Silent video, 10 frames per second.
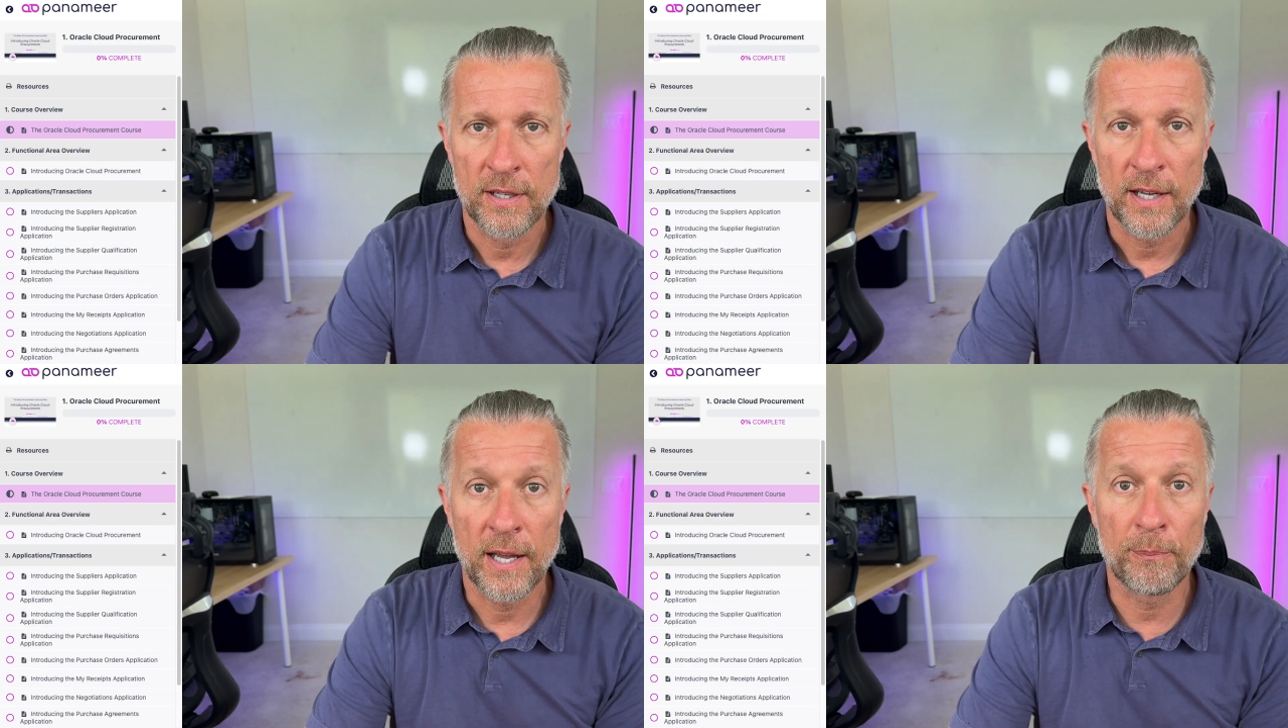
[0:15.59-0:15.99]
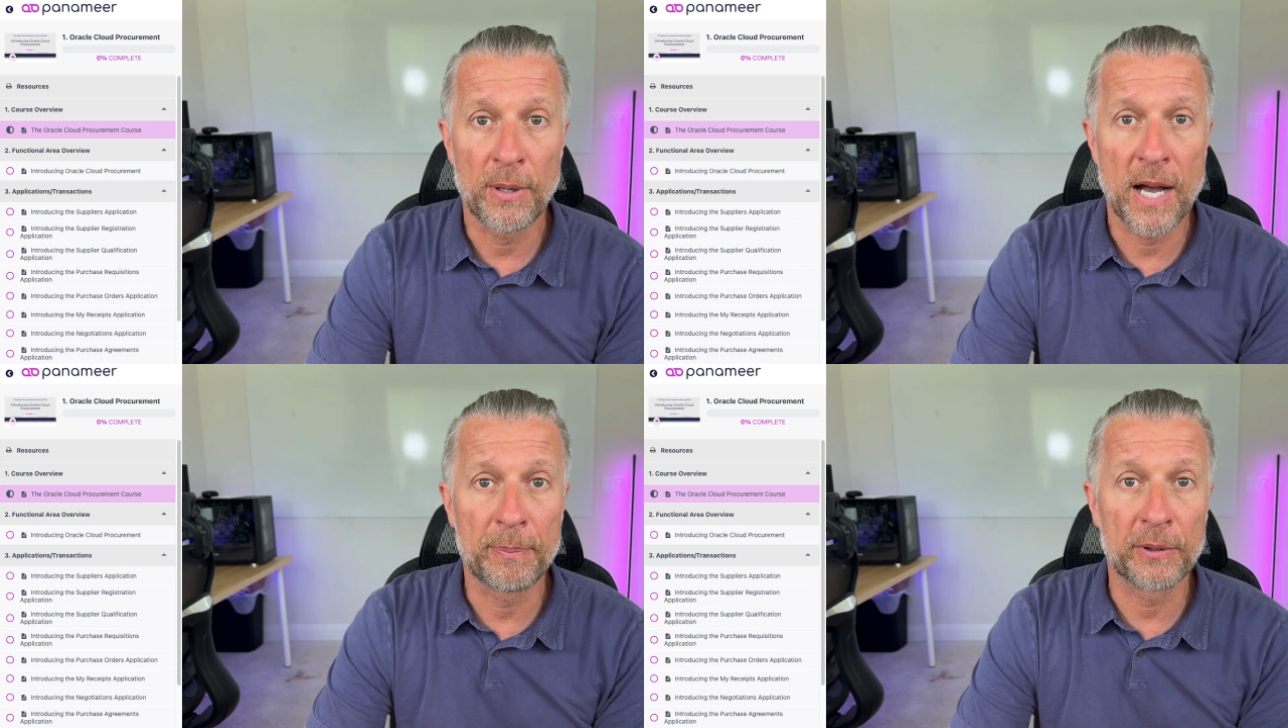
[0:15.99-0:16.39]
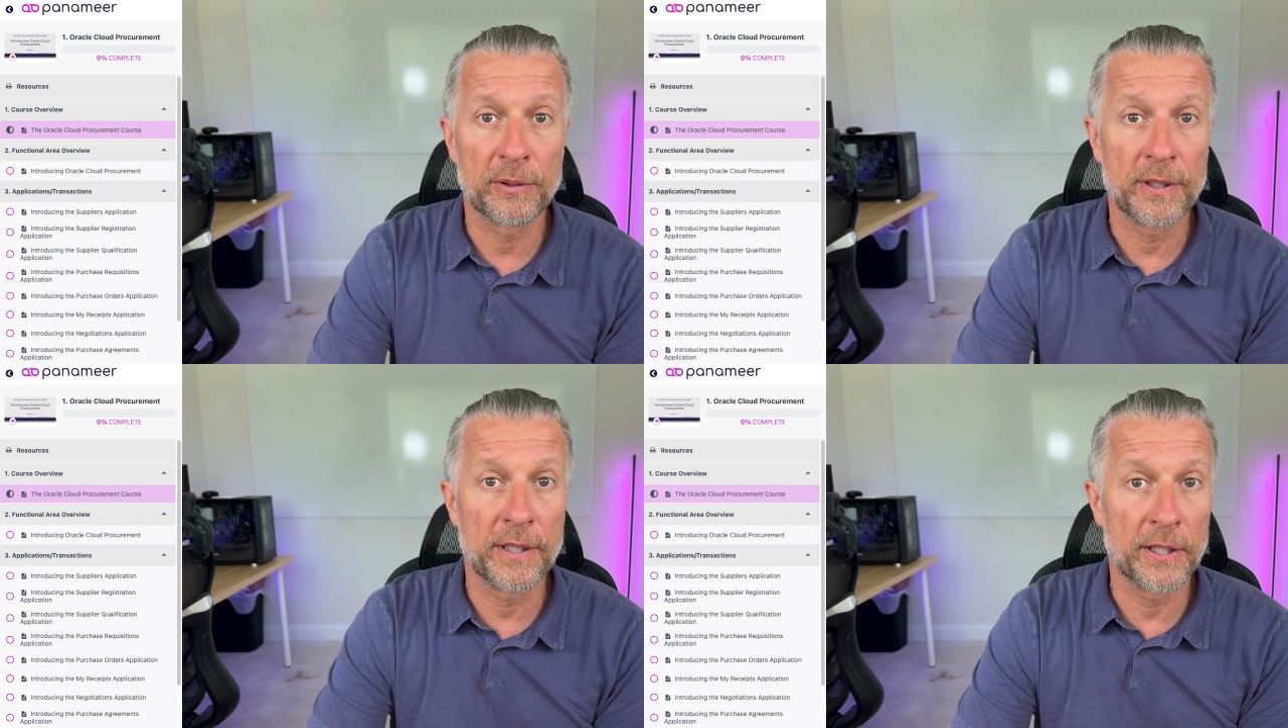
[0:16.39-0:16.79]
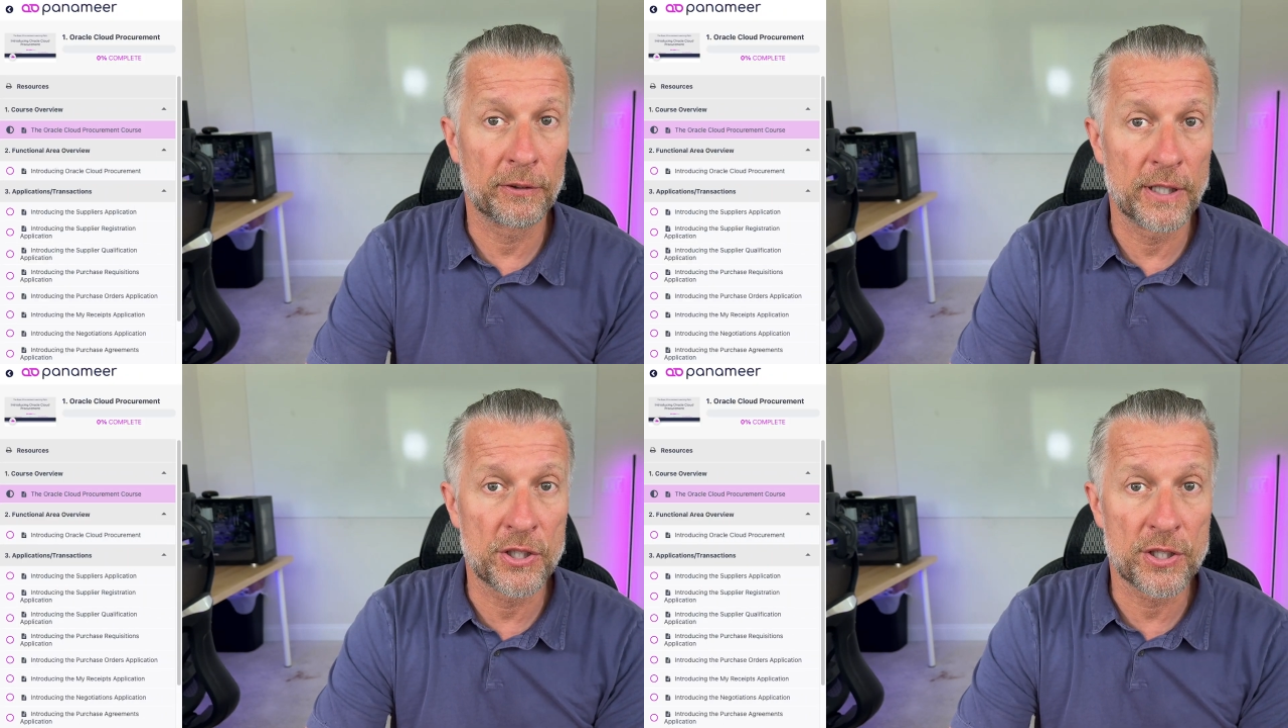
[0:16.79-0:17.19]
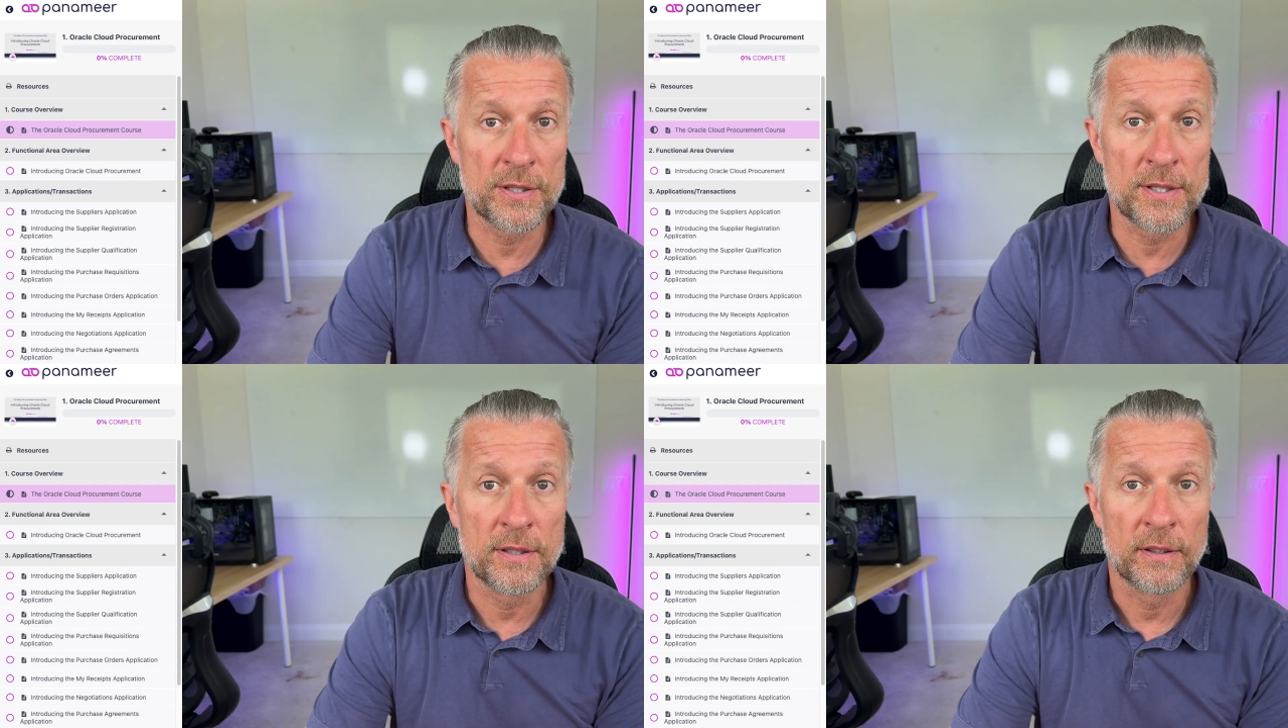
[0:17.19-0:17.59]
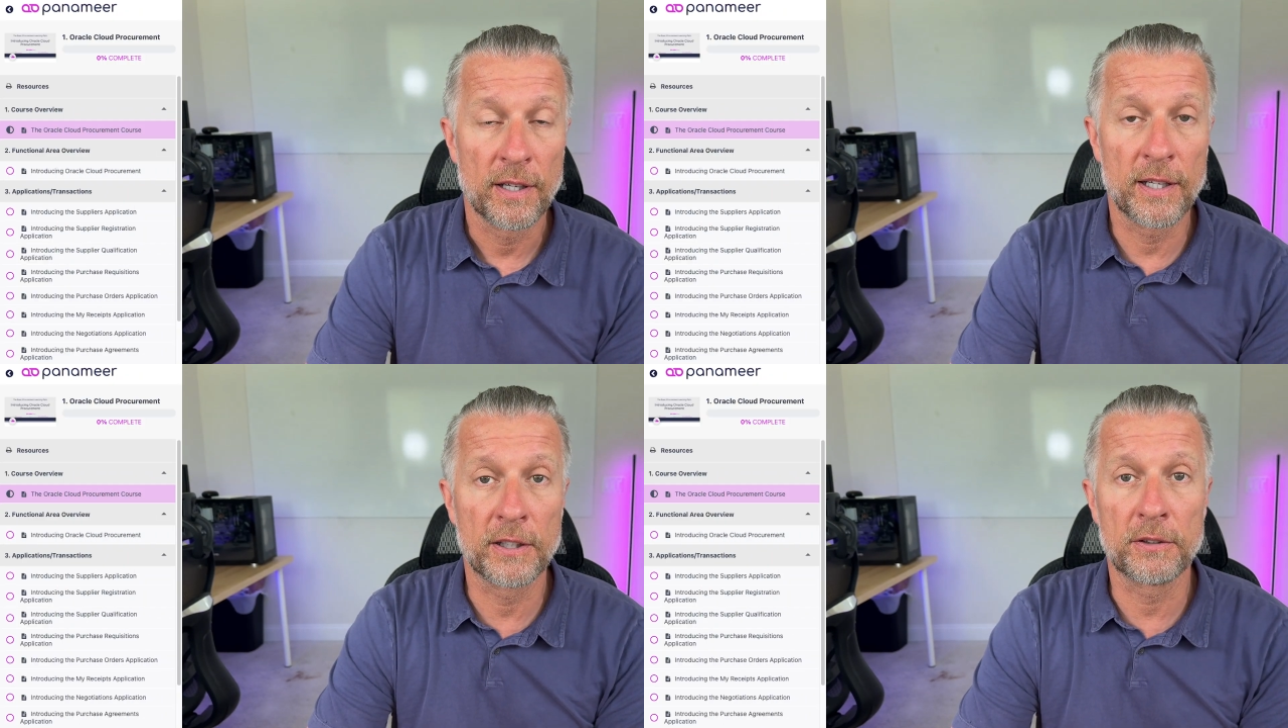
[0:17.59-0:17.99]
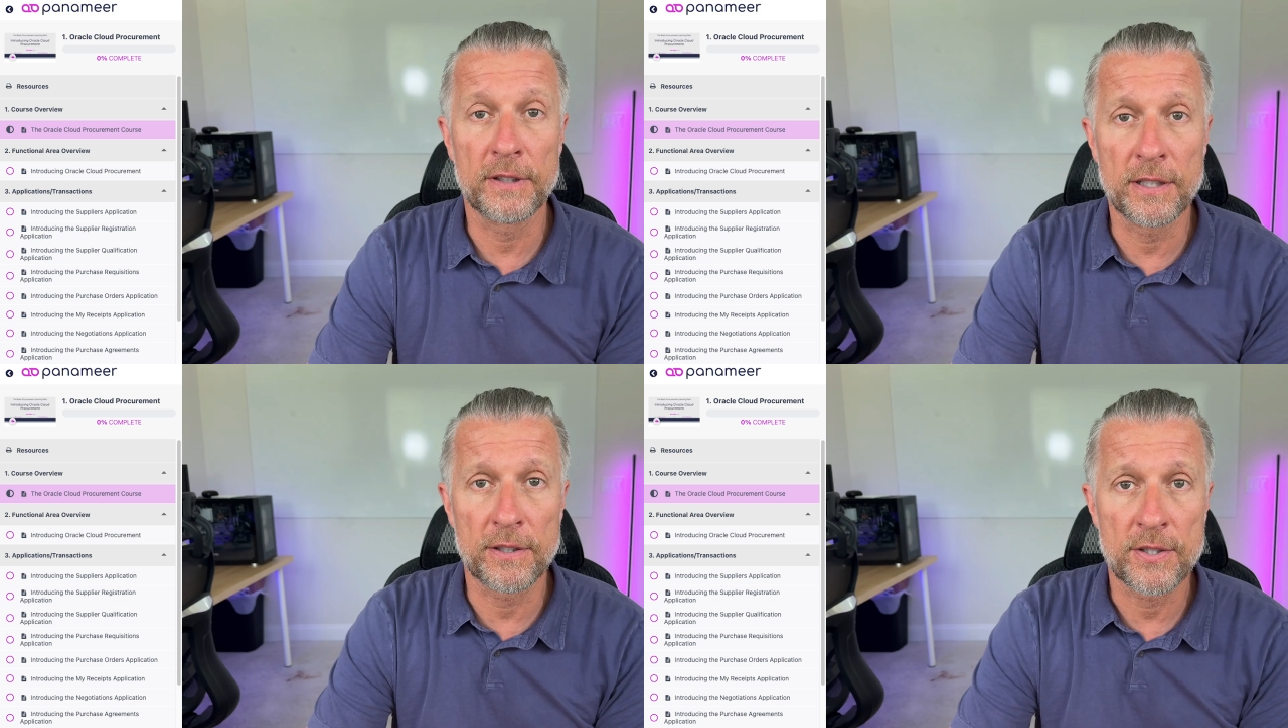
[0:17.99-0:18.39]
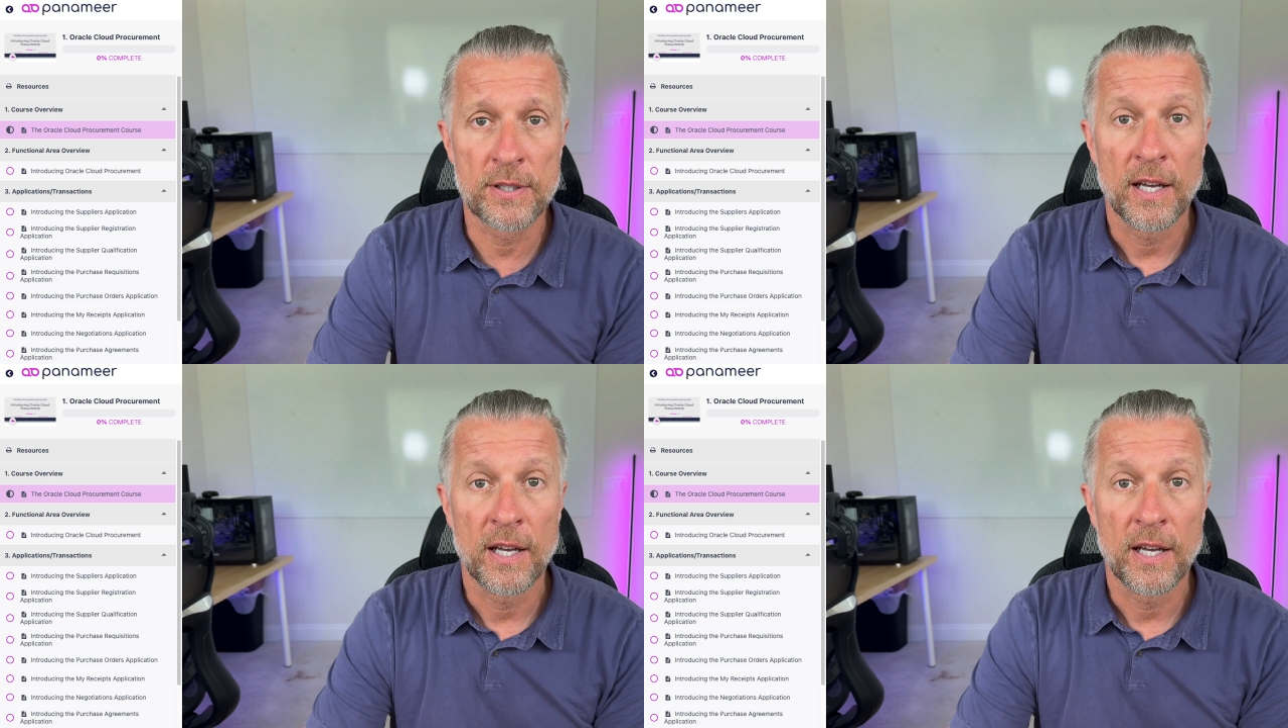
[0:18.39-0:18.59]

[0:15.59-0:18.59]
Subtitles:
and popular integrations and careers.